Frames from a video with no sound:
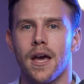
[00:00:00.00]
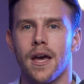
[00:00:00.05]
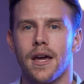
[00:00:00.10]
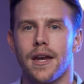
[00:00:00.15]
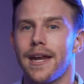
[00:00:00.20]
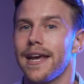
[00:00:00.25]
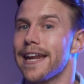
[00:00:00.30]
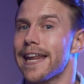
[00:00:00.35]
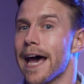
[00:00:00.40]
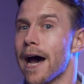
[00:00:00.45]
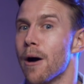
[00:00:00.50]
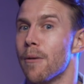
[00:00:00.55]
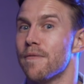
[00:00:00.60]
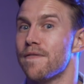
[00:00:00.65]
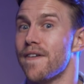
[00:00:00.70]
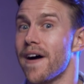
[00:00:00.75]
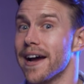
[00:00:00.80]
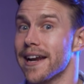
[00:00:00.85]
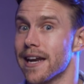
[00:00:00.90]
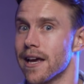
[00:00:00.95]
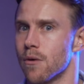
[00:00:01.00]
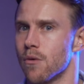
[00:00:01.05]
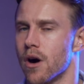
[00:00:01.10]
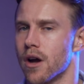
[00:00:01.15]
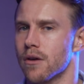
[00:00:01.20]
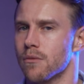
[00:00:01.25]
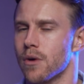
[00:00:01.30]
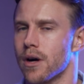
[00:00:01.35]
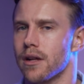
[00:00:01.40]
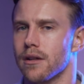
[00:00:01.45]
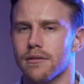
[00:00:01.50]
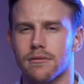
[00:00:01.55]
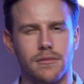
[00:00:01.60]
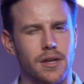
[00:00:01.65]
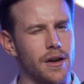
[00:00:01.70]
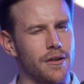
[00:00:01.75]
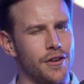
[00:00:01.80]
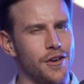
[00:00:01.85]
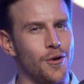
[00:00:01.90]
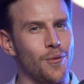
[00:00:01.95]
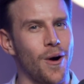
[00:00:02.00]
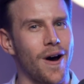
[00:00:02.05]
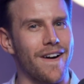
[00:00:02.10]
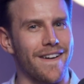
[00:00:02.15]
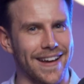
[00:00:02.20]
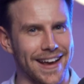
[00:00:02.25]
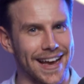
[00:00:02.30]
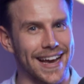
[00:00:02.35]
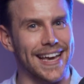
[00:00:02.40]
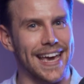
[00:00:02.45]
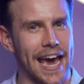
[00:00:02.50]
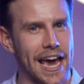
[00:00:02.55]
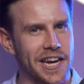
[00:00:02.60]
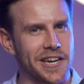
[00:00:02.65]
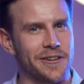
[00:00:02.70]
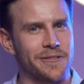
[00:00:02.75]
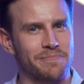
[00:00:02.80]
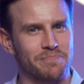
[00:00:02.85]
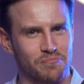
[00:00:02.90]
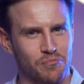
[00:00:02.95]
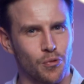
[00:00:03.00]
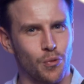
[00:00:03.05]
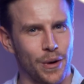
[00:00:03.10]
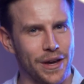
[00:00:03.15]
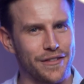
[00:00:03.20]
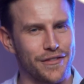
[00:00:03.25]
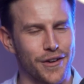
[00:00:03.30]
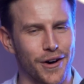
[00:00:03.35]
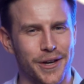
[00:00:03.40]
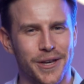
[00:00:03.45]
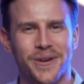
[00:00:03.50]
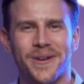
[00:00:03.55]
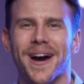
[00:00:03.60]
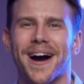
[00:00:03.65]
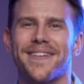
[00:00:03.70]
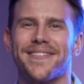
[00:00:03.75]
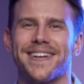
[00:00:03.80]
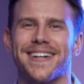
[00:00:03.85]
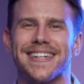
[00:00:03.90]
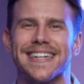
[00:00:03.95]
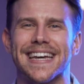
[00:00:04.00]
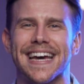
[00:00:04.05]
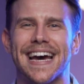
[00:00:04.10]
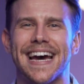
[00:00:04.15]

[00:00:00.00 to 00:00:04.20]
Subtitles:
Need help finding one? Well, don't you worry. Again, we've got you covered.